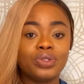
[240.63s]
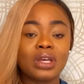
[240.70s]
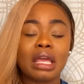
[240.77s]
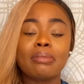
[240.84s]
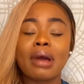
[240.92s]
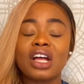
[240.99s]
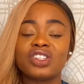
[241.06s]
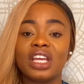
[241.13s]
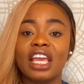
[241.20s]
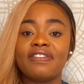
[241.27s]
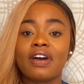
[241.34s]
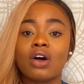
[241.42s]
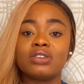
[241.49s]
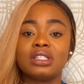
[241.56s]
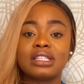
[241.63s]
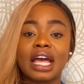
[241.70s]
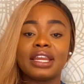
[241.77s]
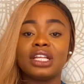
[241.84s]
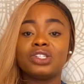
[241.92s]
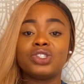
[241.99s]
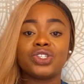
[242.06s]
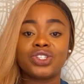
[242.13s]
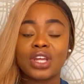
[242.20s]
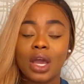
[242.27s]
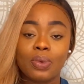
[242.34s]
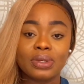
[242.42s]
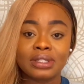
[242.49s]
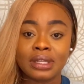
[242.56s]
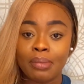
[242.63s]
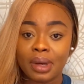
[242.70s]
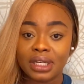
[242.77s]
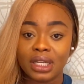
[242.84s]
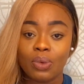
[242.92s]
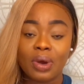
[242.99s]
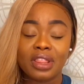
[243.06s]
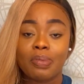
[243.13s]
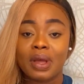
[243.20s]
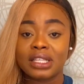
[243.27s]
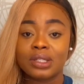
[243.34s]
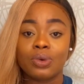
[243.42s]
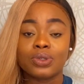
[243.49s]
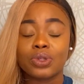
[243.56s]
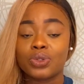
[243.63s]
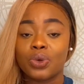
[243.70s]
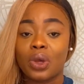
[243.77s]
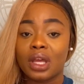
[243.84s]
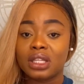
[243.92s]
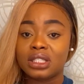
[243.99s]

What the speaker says: So imagine if I was deciding to share with somebody where the person was also going